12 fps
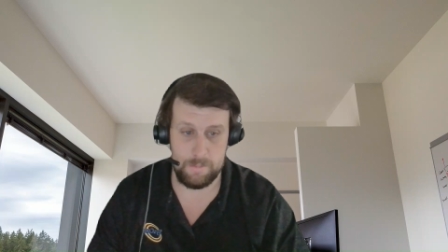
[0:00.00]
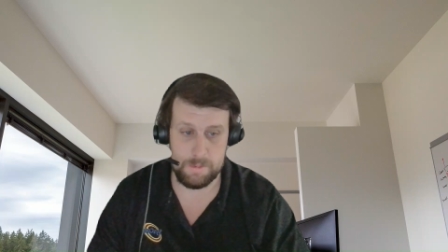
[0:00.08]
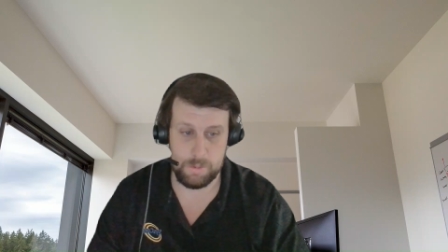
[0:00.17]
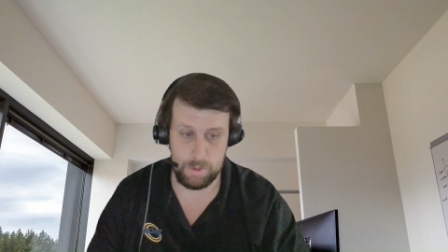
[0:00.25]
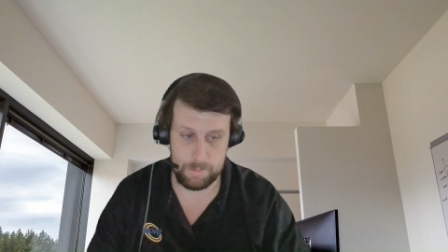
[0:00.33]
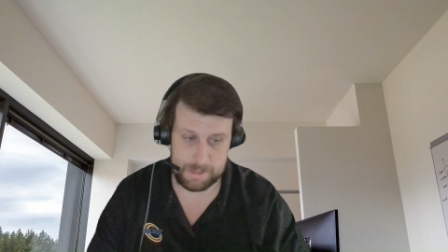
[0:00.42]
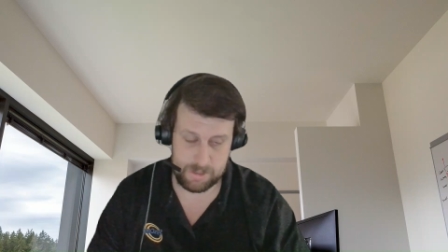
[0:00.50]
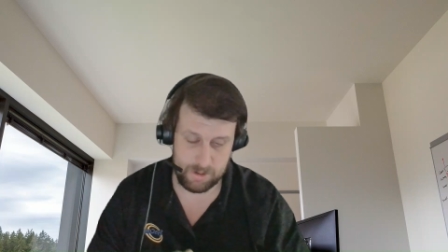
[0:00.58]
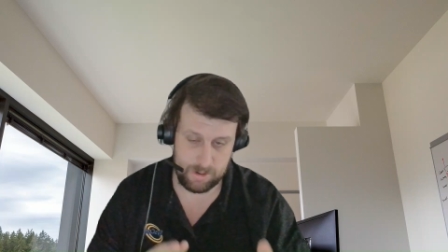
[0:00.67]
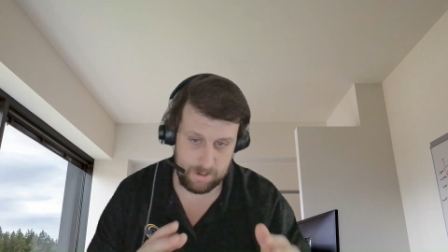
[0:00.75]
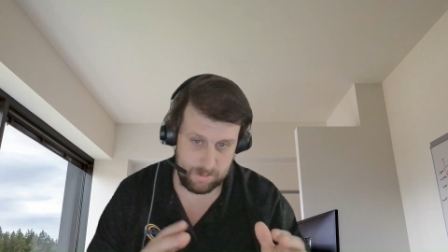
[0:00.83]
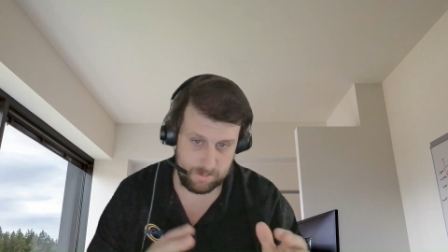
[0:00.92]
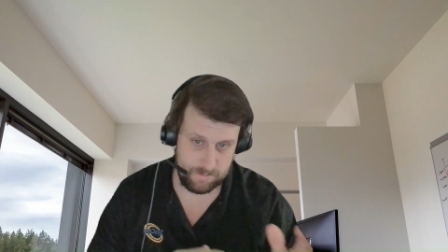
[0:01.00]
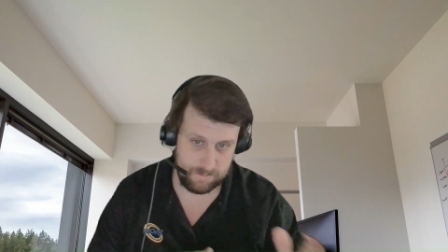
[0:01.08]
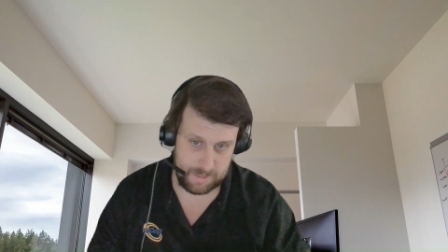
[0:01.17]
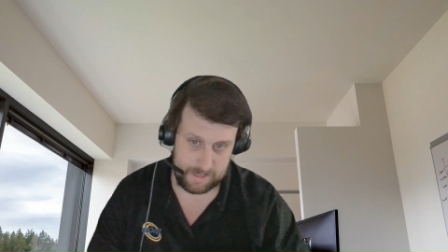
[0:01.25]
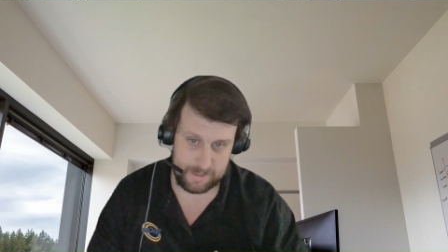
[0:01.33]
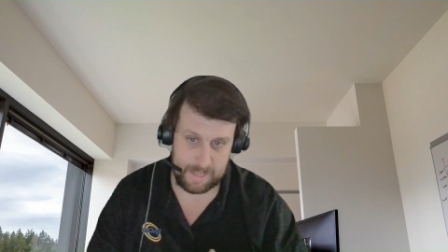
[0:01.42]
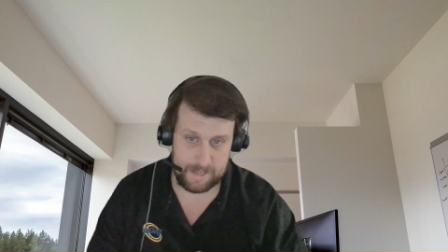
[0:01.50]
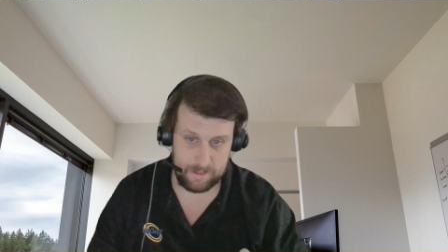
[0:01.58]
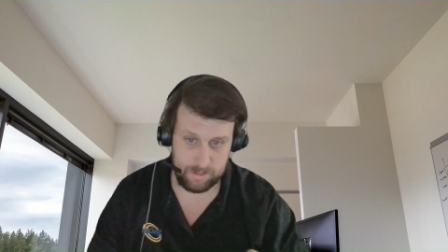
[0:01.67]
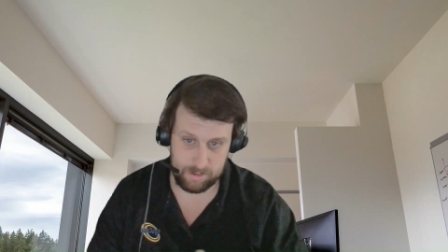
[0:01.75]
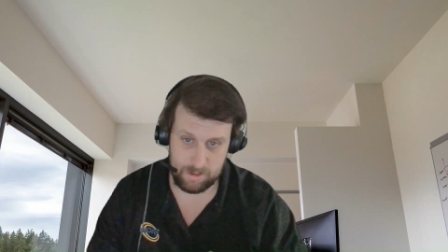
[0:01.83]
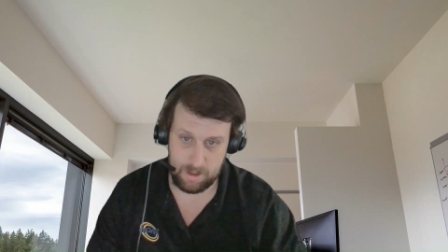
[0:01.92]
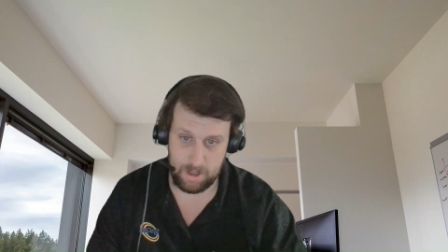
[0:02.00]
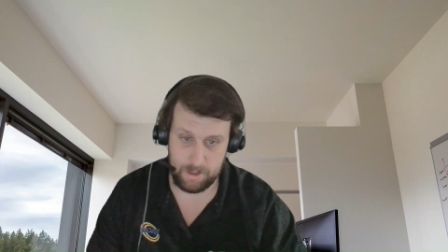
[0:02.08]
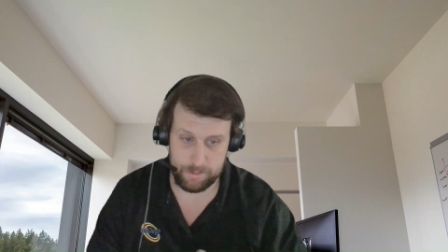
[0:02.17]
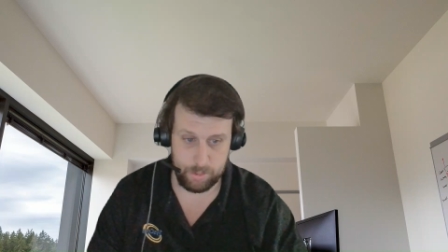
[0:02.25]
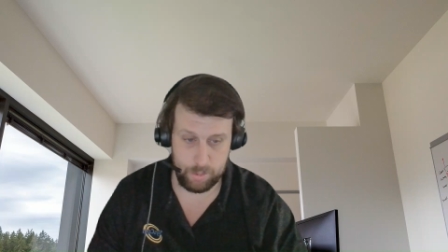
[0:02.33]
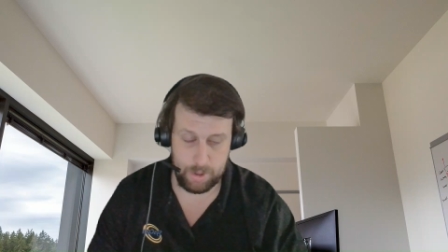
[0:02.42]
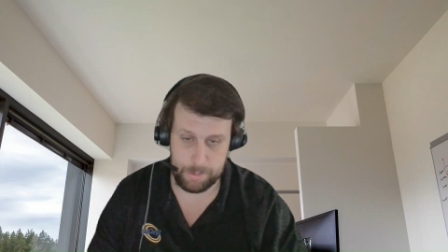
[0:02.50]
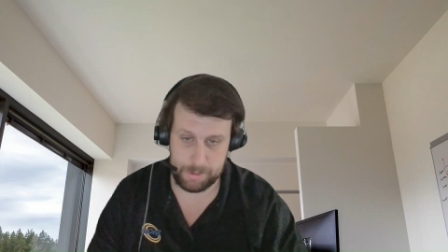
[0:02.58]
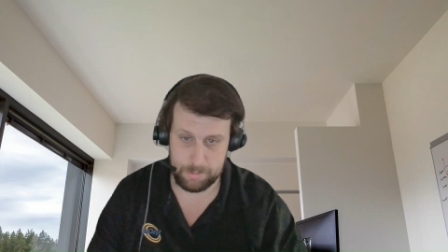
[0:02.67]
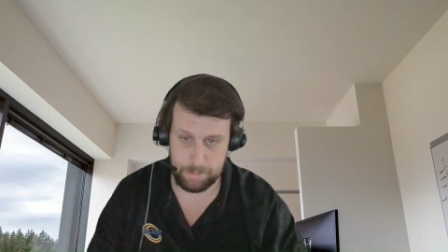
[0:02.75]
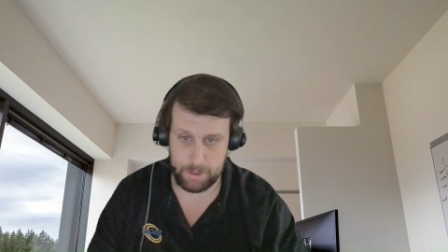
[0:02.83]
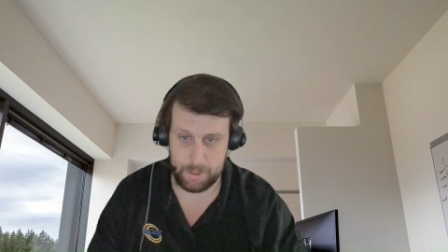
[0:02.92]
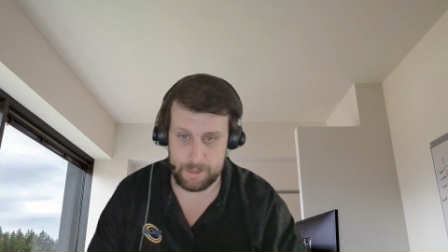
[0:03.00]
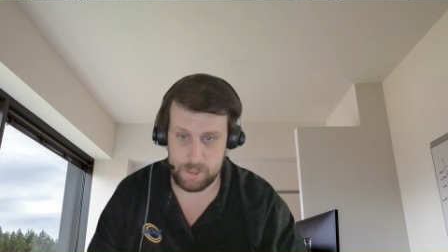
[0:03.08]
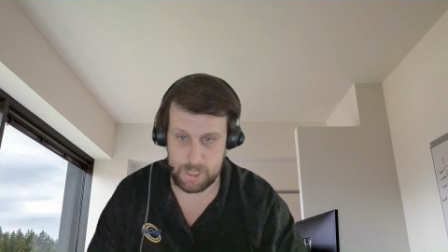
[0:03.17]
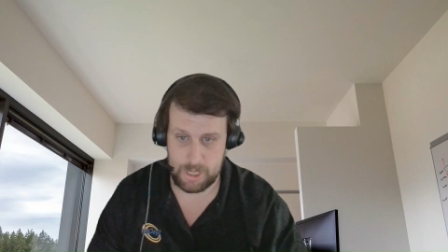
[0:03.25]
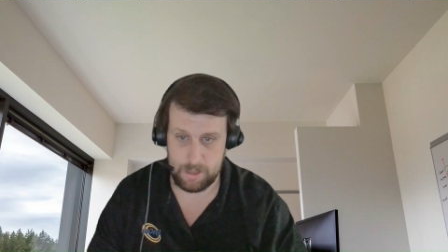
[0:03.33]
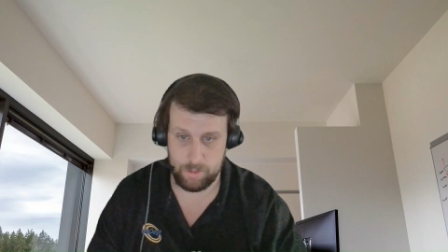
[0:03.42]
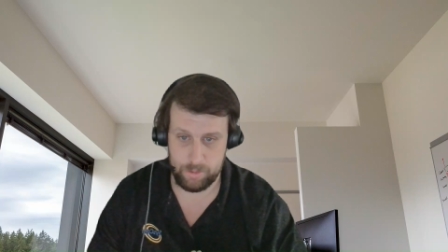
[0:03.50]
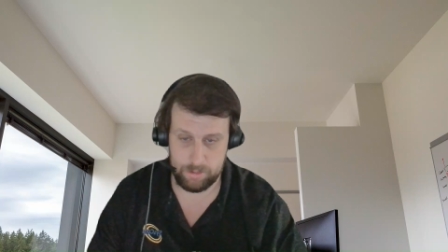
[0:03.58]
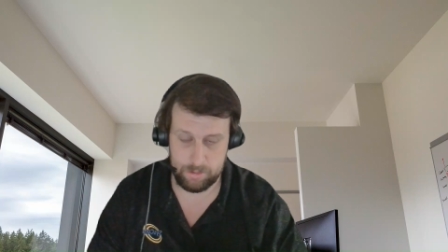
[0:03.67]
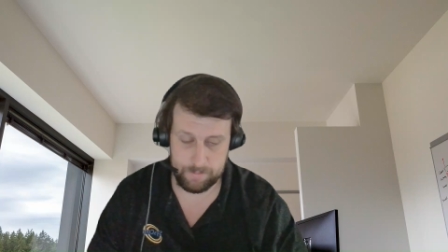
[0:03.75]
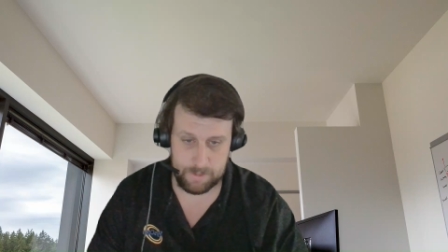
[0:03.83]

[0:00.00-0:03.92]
You want to make sure that that is all through HIPAA compliant channels.